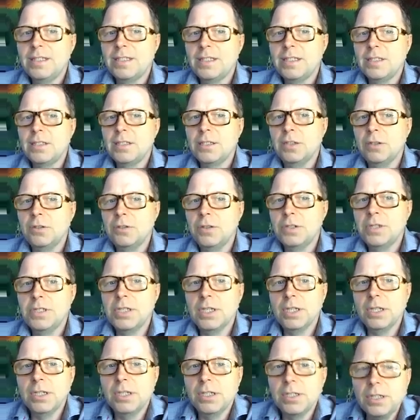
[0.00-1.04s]
So this is
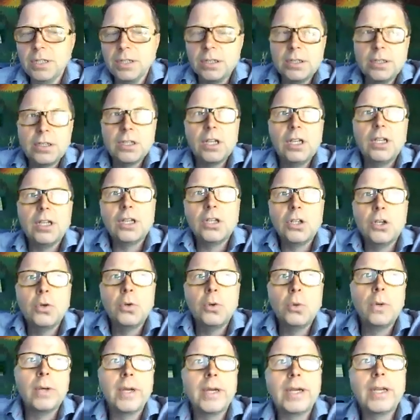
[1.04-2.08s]
a
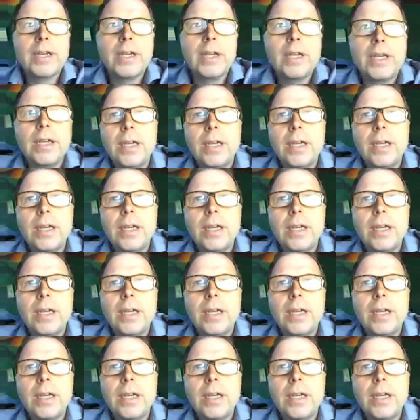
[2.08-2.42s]
quick